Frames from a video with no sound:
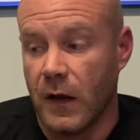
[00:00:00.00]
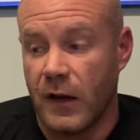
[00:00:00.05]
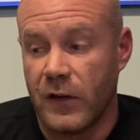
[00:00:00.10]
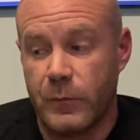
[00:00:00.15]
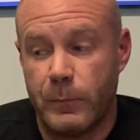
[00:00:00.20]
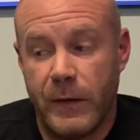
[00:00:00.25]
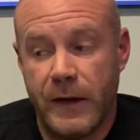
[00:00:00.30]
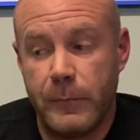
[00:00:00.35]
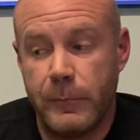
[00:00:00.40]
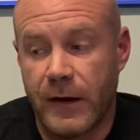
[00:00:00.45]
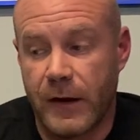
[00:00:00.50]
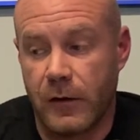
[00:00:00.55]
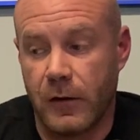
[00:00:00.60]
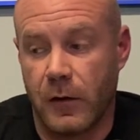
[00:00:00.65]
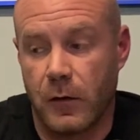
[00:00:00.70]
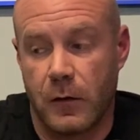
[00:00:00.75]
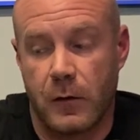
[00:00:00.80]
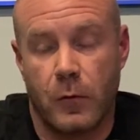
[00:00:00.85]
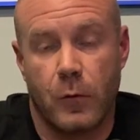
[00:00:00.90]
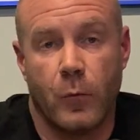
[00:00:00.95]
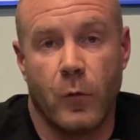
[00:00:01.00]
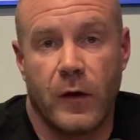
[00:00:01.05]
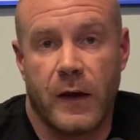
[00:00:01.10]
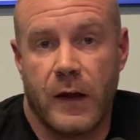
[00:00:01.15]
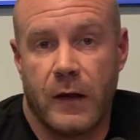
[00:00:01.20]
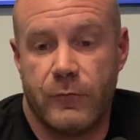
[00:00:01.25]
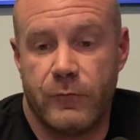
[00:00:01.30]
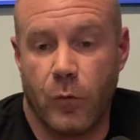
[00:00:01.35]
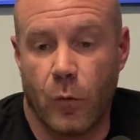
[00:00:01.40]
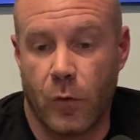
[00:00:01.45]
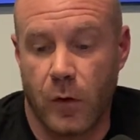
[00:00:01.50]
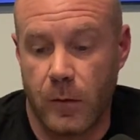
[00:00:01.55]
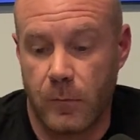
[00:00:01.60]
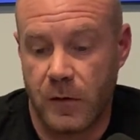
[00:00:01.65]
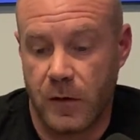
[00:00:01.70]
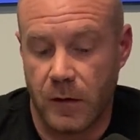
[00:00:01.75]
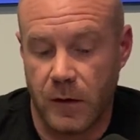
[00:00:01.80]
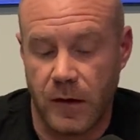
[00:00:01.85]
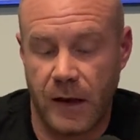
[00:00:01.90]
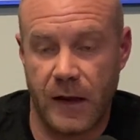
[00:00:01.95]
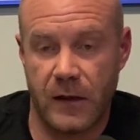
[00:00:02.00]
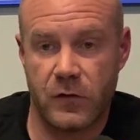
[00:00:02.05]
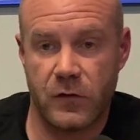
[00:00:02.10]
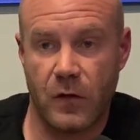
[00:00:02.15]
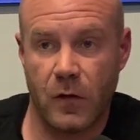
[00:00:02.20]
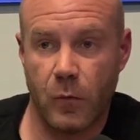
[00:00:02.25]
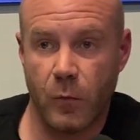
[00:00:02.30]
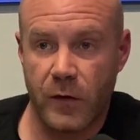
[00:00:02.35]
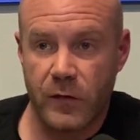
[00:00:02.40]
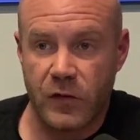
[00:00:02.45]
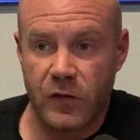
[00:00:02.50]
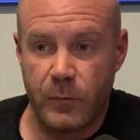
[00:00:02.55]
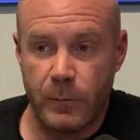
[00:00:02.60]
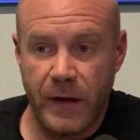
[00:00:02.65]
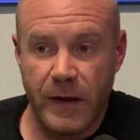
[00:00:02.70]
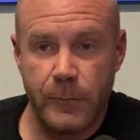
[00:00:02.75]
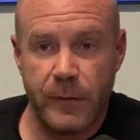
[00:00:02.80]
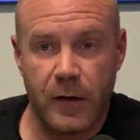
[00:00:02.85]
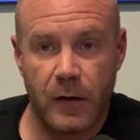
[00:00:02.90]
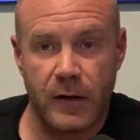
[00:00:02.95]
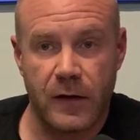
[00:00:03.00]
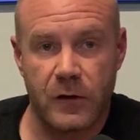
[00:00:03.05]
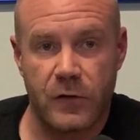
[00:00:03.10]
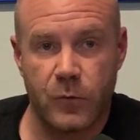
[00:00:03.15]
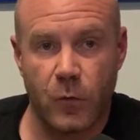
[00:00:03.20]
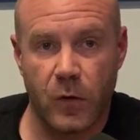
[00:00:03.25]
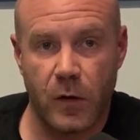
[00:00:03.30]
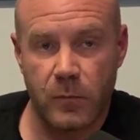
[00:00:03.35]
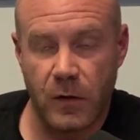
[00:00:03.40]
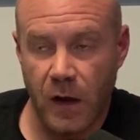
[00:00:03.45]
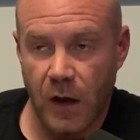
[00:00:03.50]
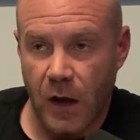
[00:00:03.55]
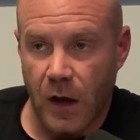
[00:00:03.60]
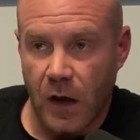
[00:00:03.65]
a speed barrier will get formed. And so once a speed barrier gets formed,